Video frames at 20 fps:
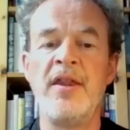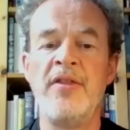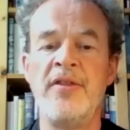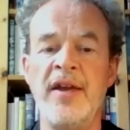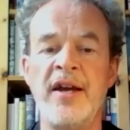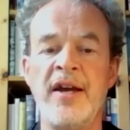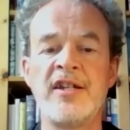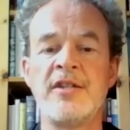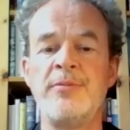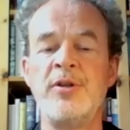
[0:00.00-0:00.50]
the
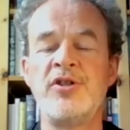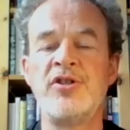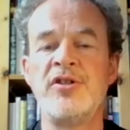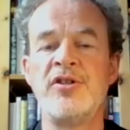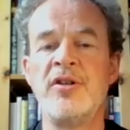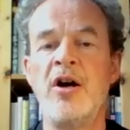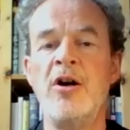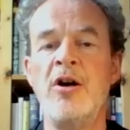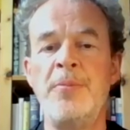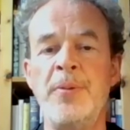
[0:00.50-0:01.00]

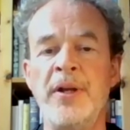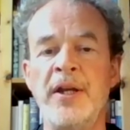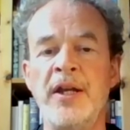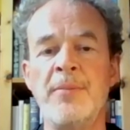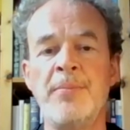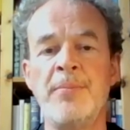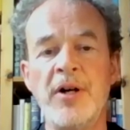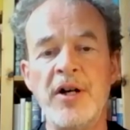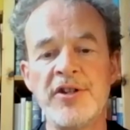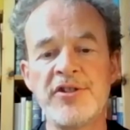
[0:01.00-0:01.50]
exhibition opening
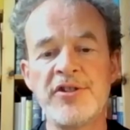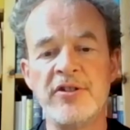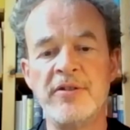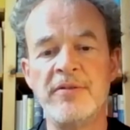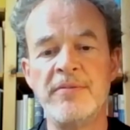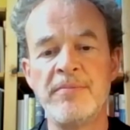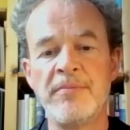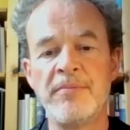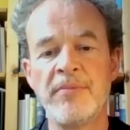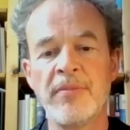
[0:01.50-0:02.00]
in person,
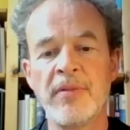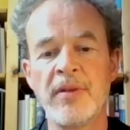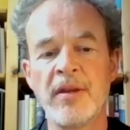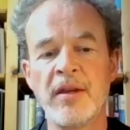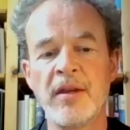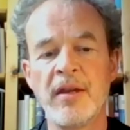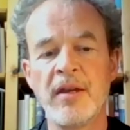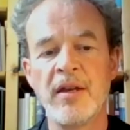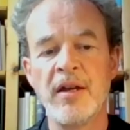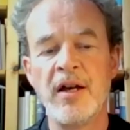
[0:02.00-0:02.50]

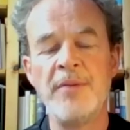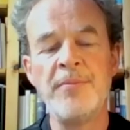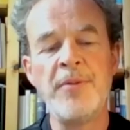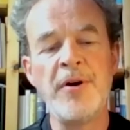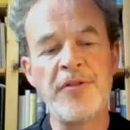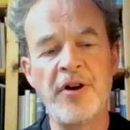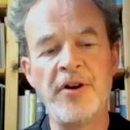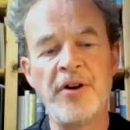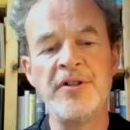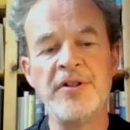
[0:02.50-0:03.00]
I'm
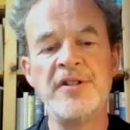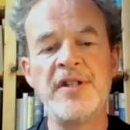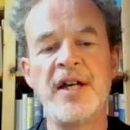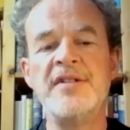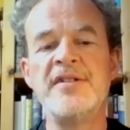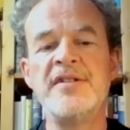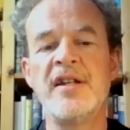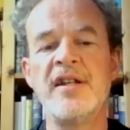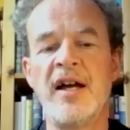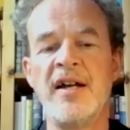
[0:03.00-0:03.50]
both honoured
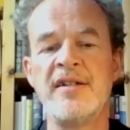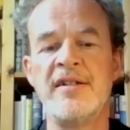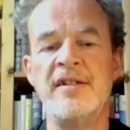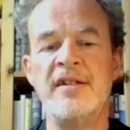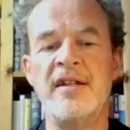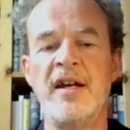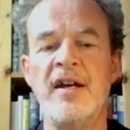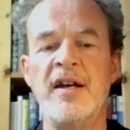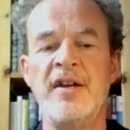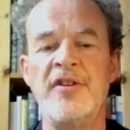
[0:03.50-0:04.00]
and delighted
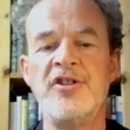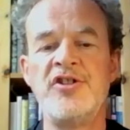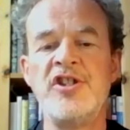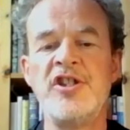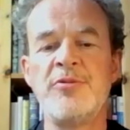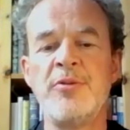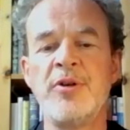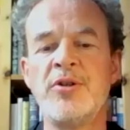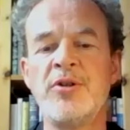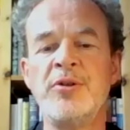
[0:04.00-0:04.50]
that
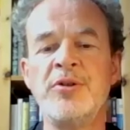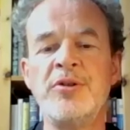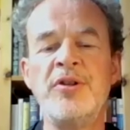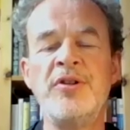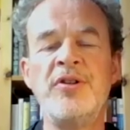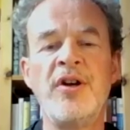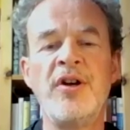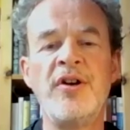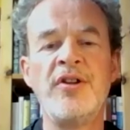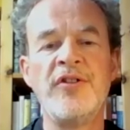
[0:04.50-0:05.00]
she's
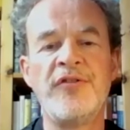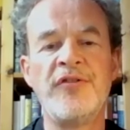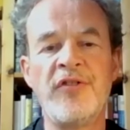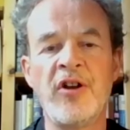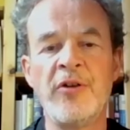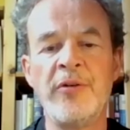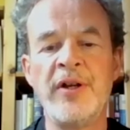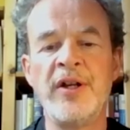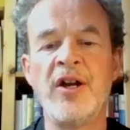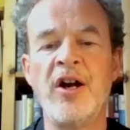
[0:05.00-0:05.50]
recorded the
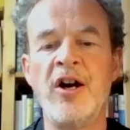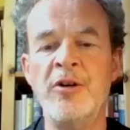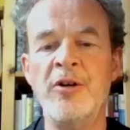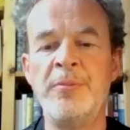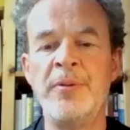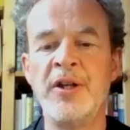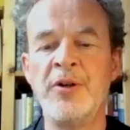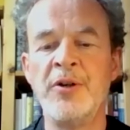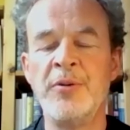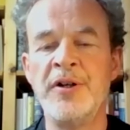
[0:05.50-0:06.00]
following
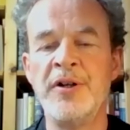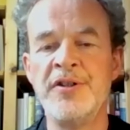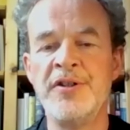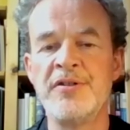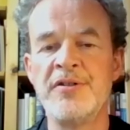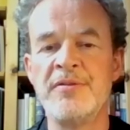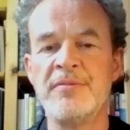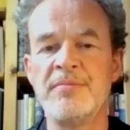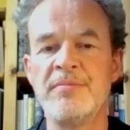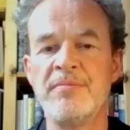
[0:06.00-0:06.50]
opening
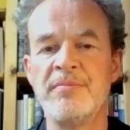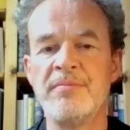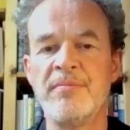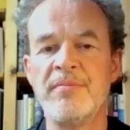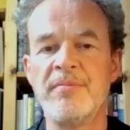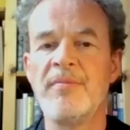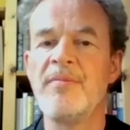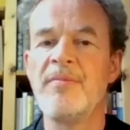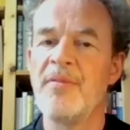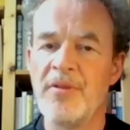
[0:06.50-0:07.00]
words.
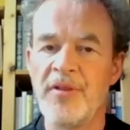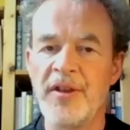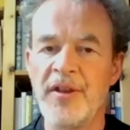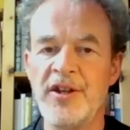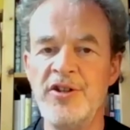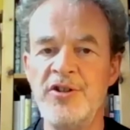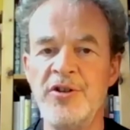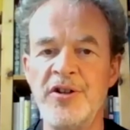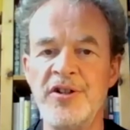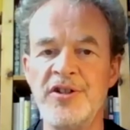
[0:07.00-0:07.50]
Thank
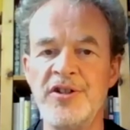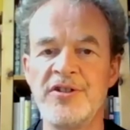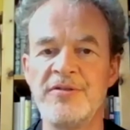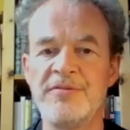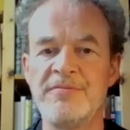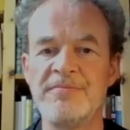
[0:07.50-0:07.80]
you, Joyce.